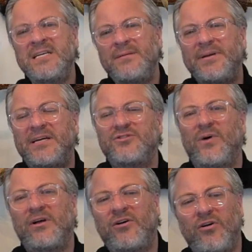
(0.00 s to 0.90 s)
Because
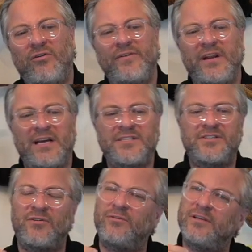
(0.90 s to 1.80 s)
while COVID has
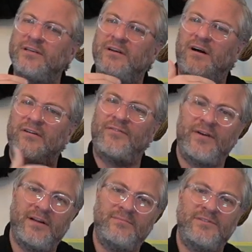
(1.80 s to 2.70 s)
stolen our
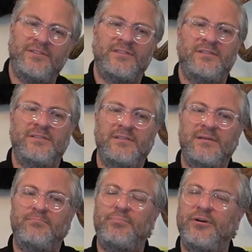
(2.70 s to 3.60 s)
freedoms
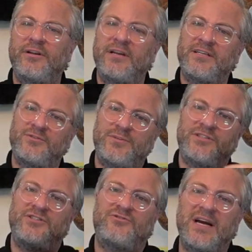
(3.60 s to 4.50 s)
and burdened us with
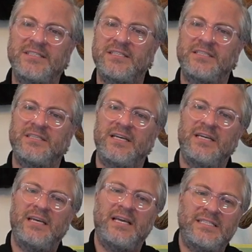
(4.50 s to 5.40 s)
stress,
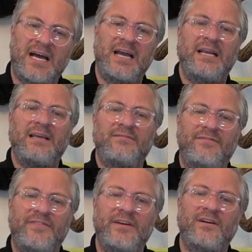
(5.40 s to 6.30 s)
anxiety, and
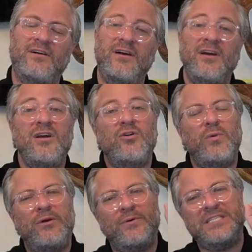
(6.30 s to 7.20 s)
fear,
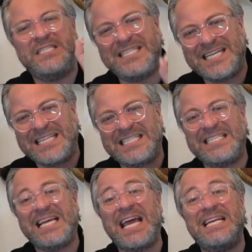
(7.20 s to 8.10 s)
we
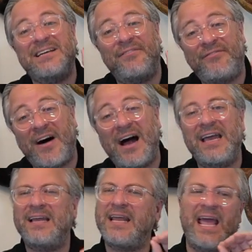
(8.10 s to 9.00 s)
resist and defy
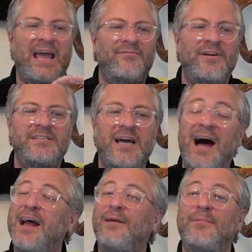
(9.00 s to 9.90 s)
it every
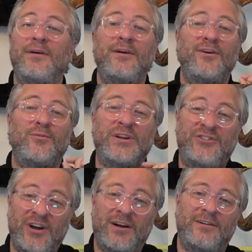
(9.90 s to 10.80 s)
time we
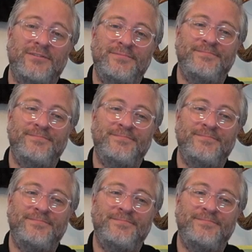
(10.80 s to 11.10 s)
chuckle.